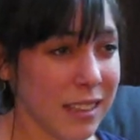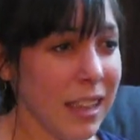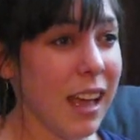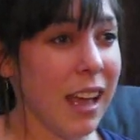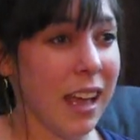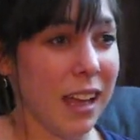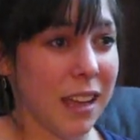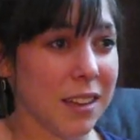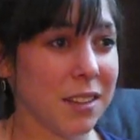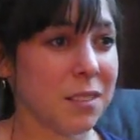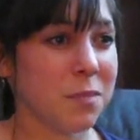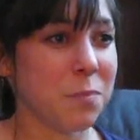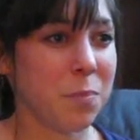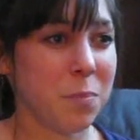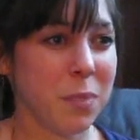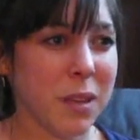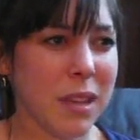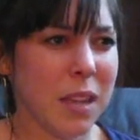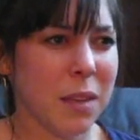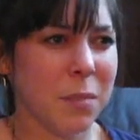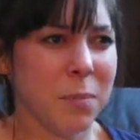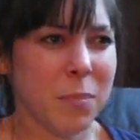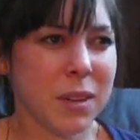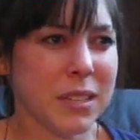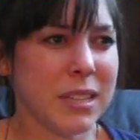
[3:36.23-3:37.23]
Yeah,
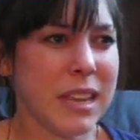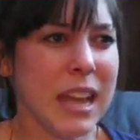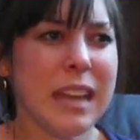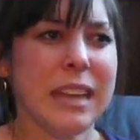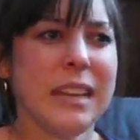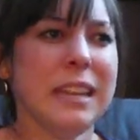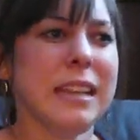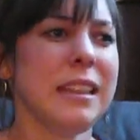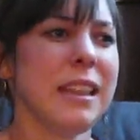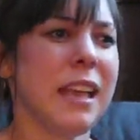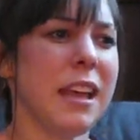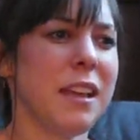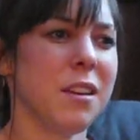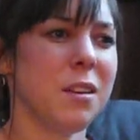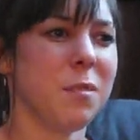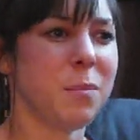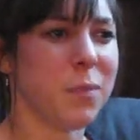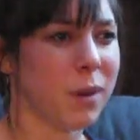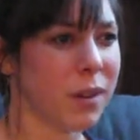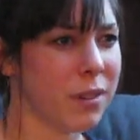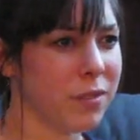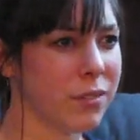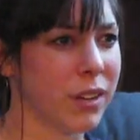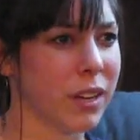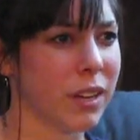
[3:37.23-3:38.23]
pretending that you're
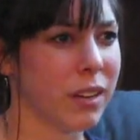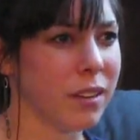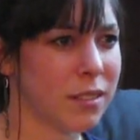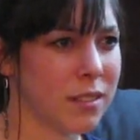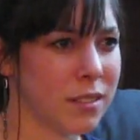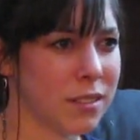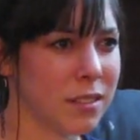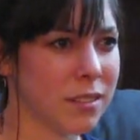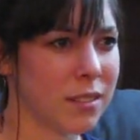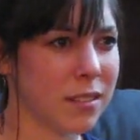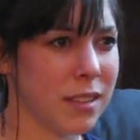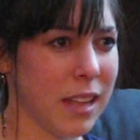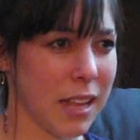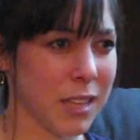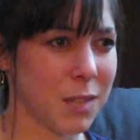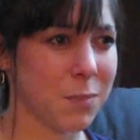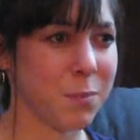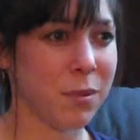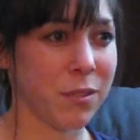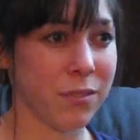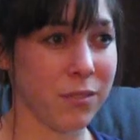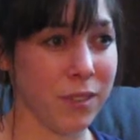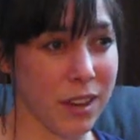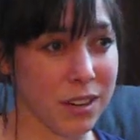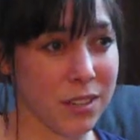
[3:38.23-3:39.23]
perfect. That's
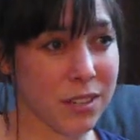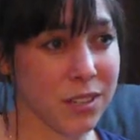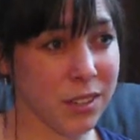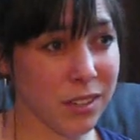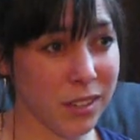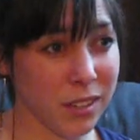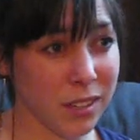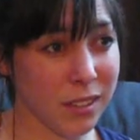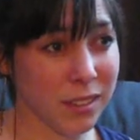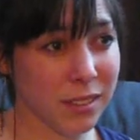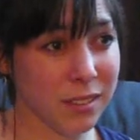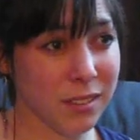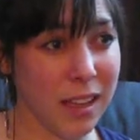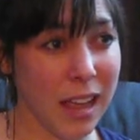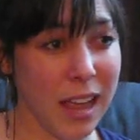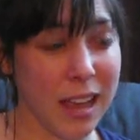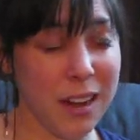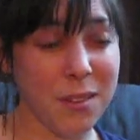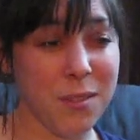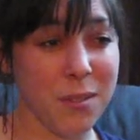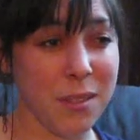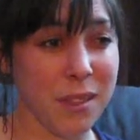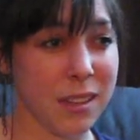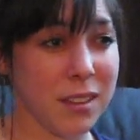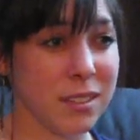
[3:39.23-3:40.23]
professional? I
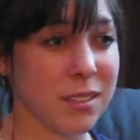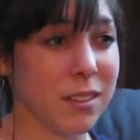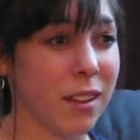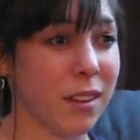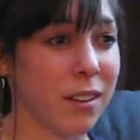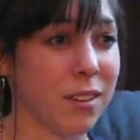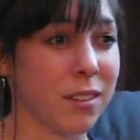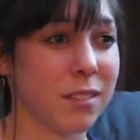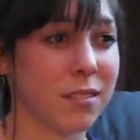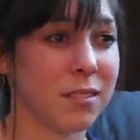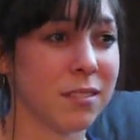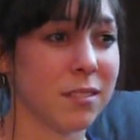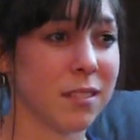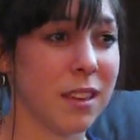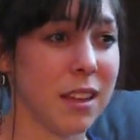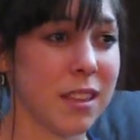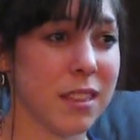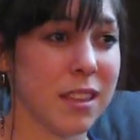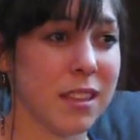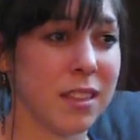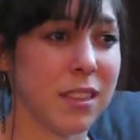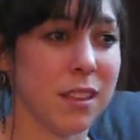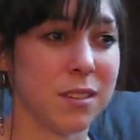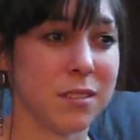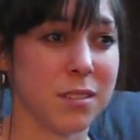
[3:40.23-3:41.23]
don't think so. I
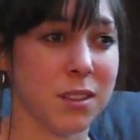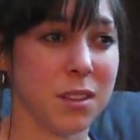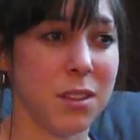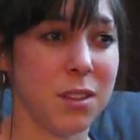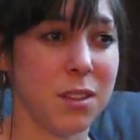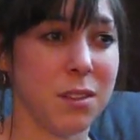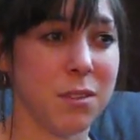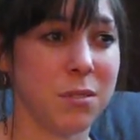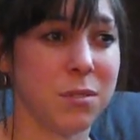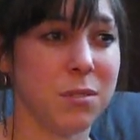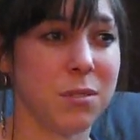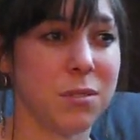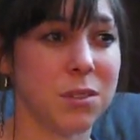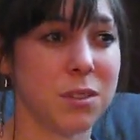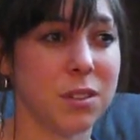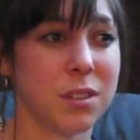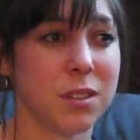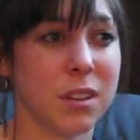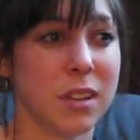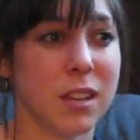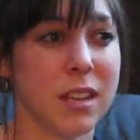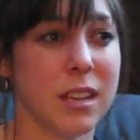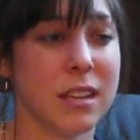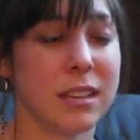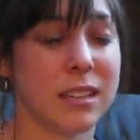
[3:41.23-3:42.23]
think there's a huge
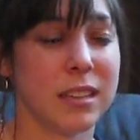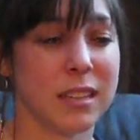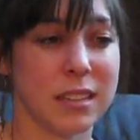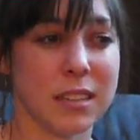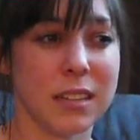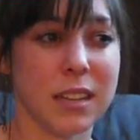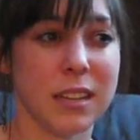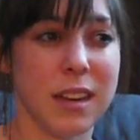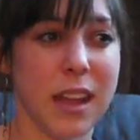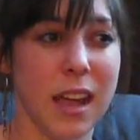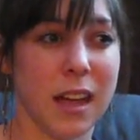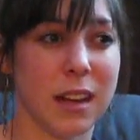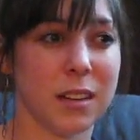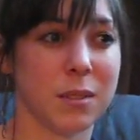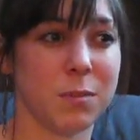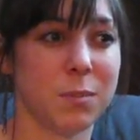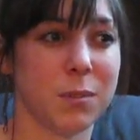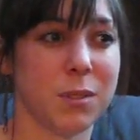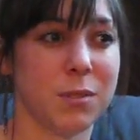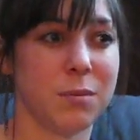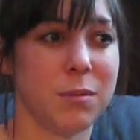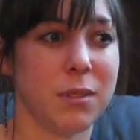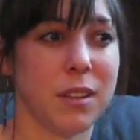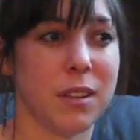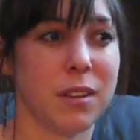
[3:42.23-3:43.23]
disconnect
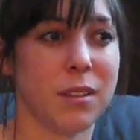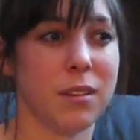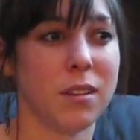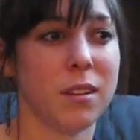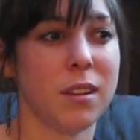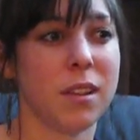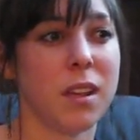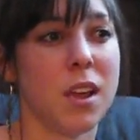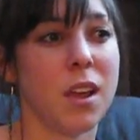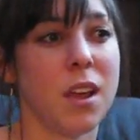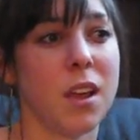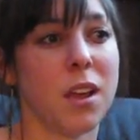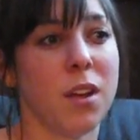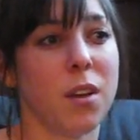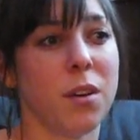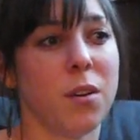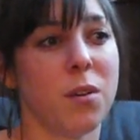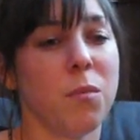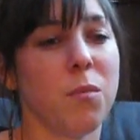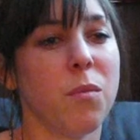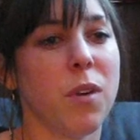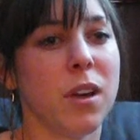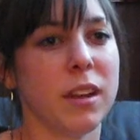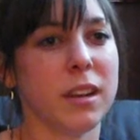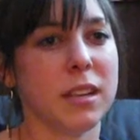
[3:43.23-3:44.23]
between
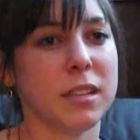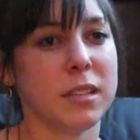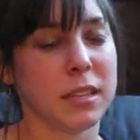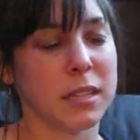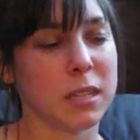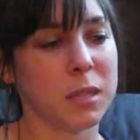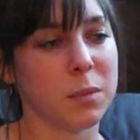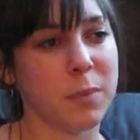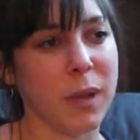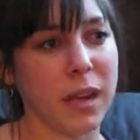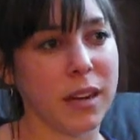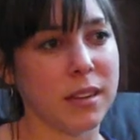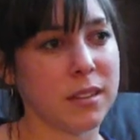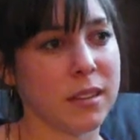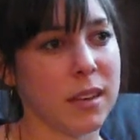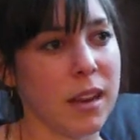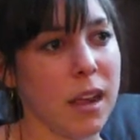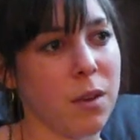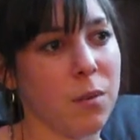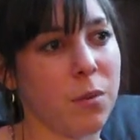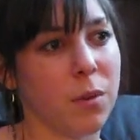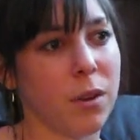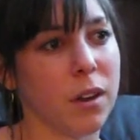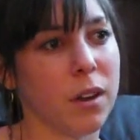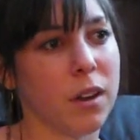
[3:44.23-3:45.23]
what is expected
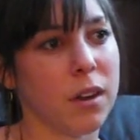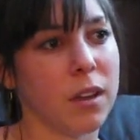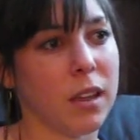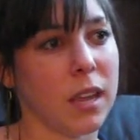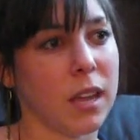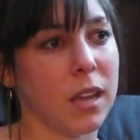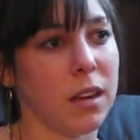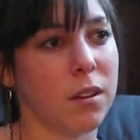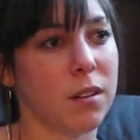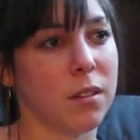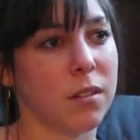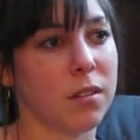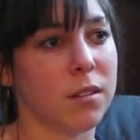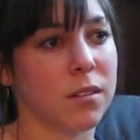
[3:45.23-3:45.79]
at work and